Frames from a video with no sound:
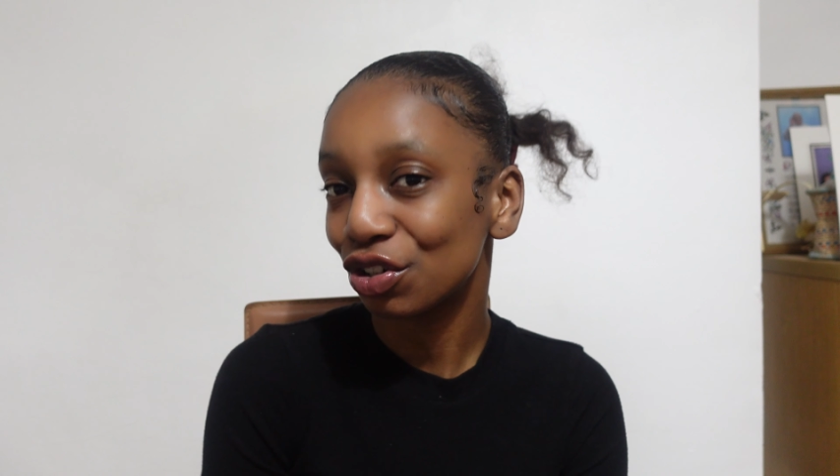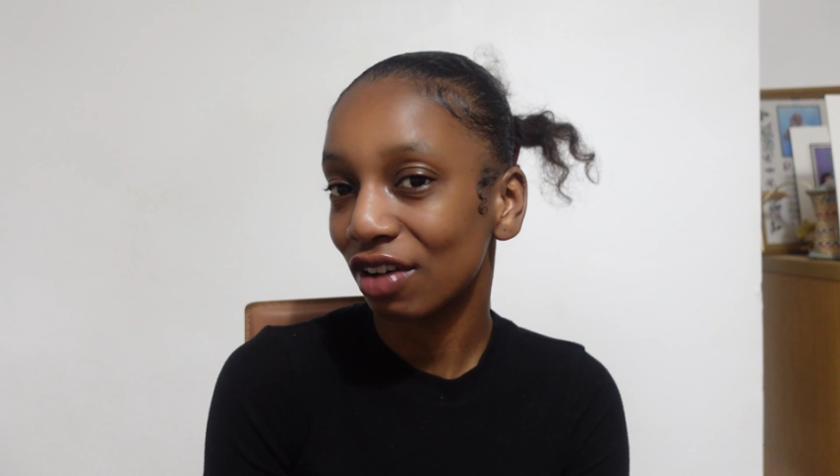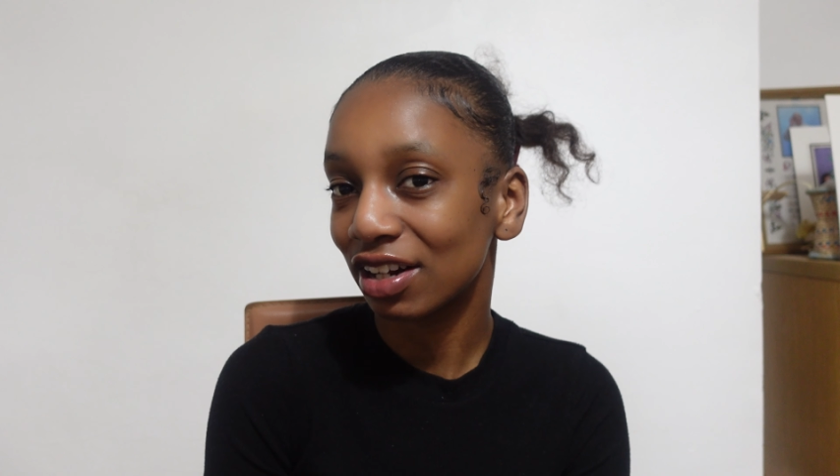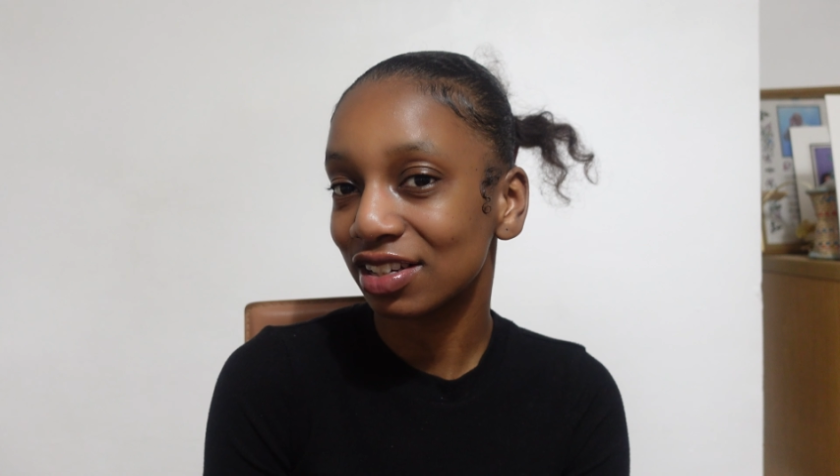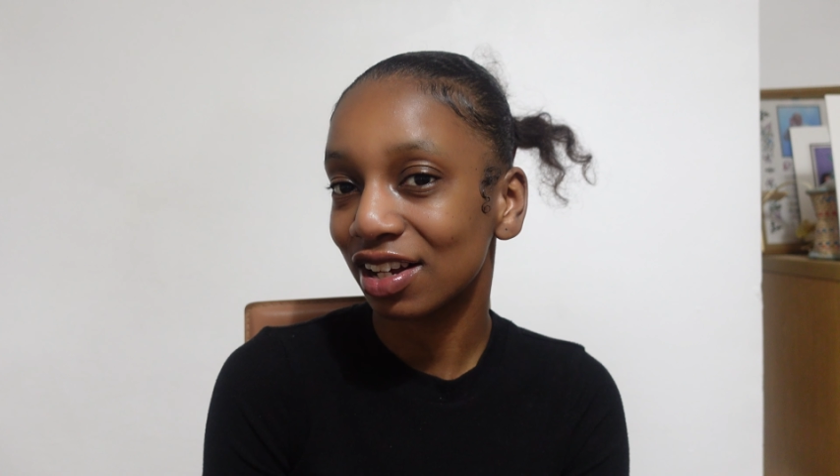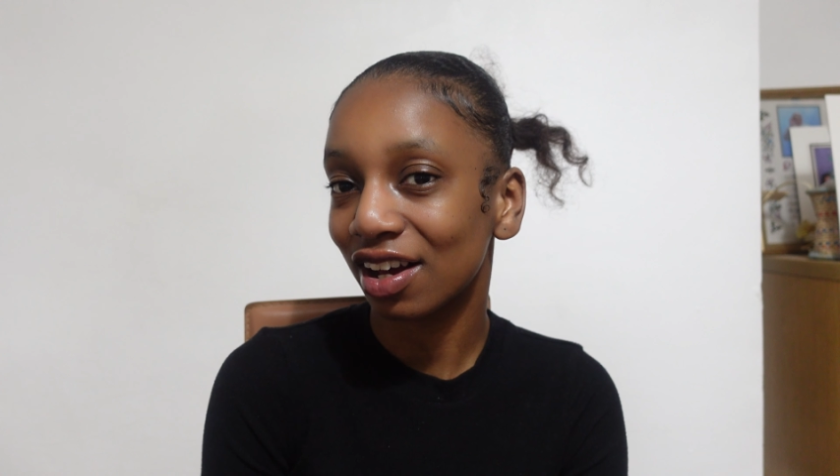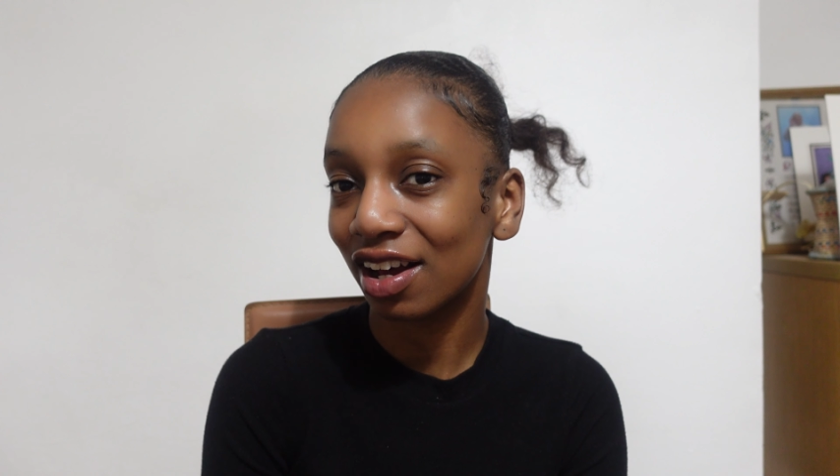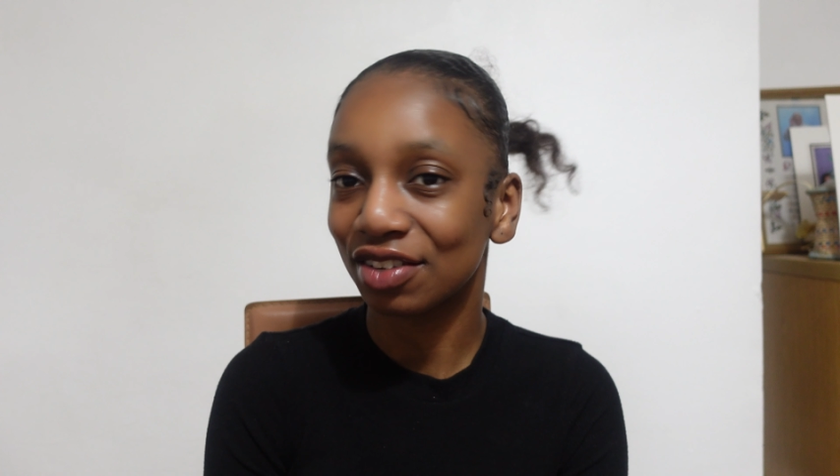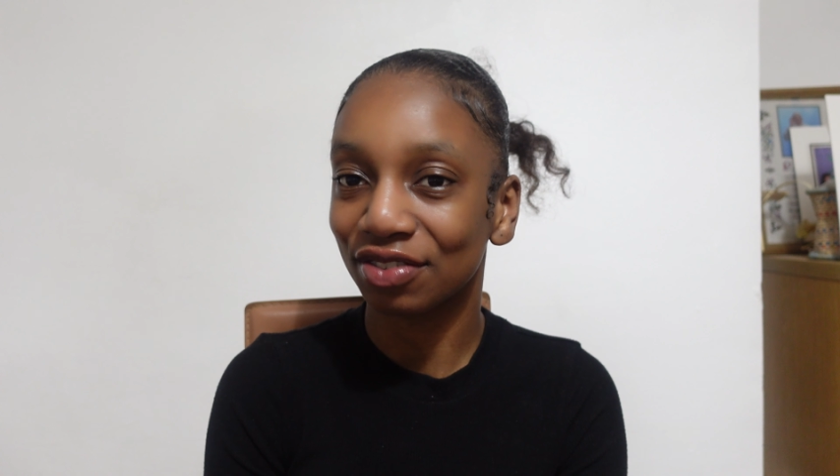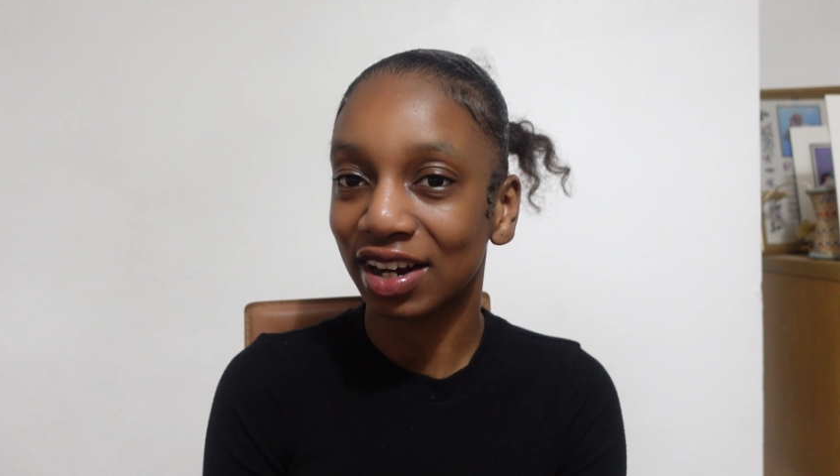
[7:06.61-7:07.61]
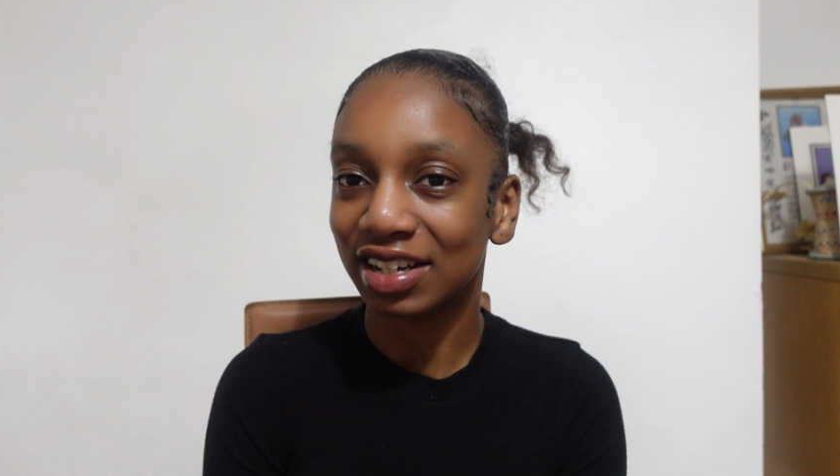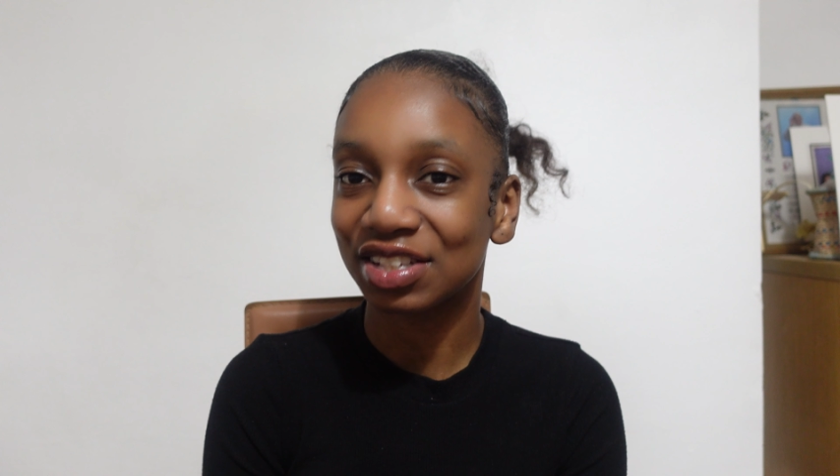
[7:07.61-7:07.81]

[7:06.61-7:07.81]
grad advice.